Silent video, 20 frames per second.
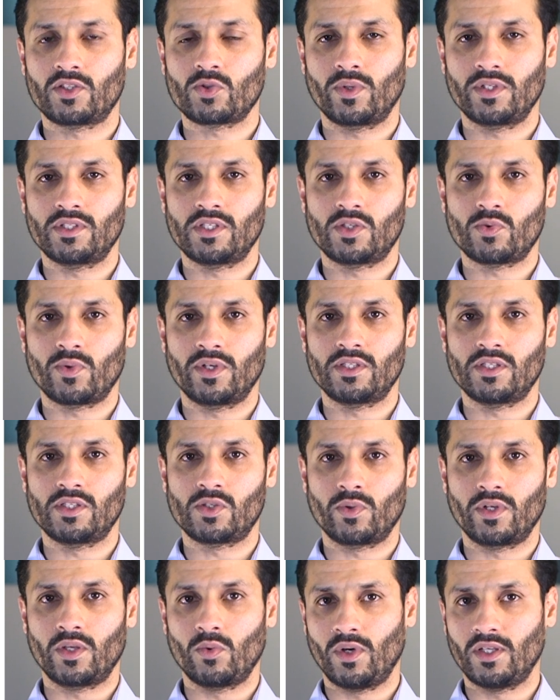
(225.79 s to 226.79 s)

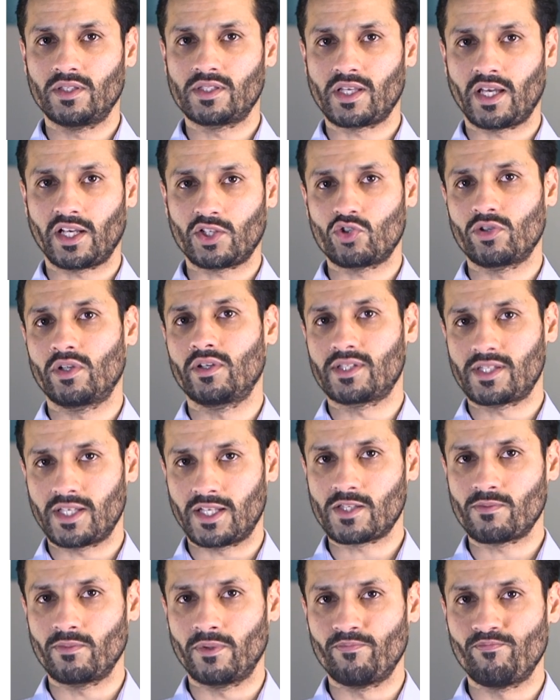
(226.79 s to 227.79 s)
2020-21 tax year
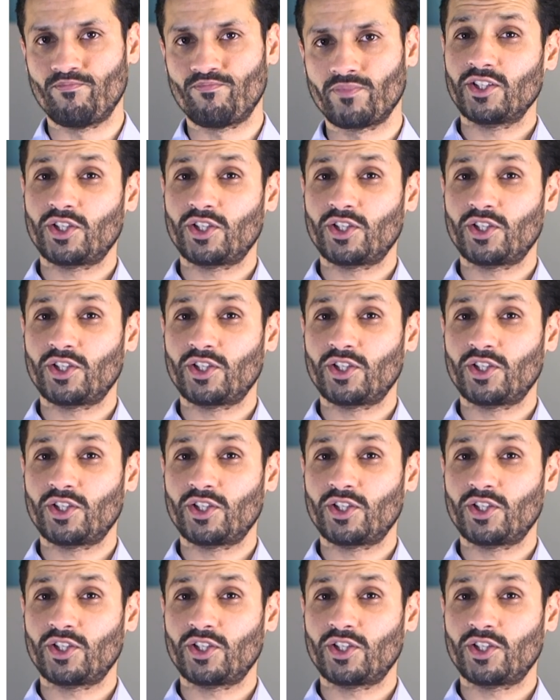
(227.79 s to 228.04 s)
assessment.